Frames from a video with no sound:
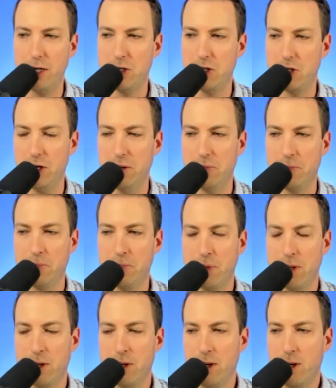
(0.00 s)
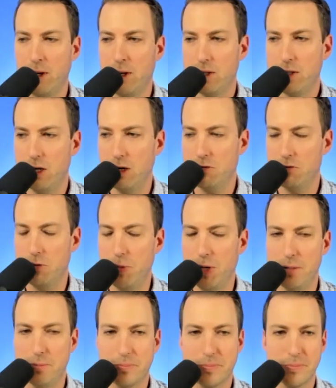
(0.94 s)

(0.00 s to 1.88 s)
So it's enough for me.